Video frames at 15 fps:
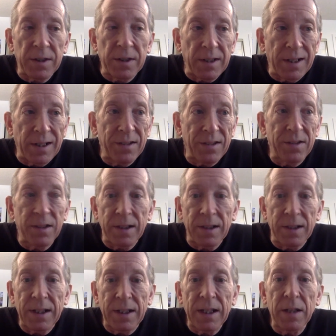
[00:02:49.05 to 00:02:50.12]
Yes,
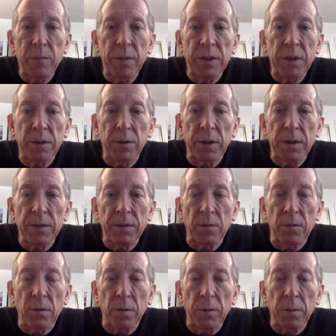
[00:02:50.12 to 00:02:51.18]
it can be
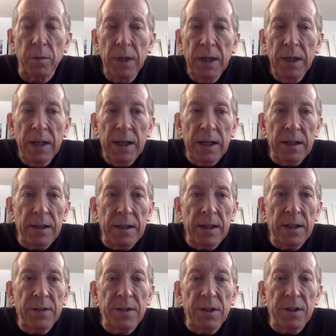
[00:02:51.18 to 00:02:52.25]
transformed. And
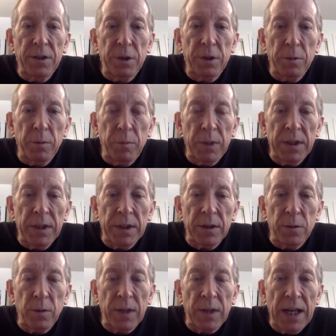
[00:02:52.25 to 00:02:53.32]
yes, as human
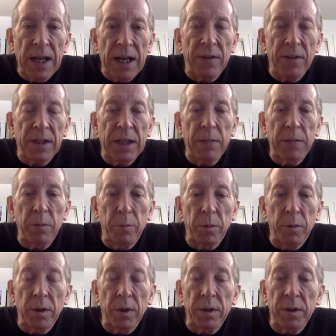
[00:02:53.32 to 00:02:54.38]
beings, we have the
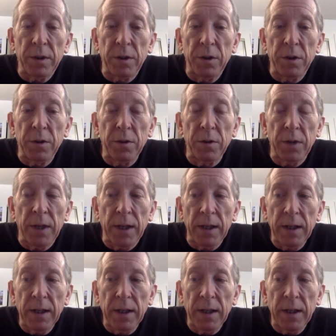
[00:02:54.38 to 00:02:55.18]
capability to do that.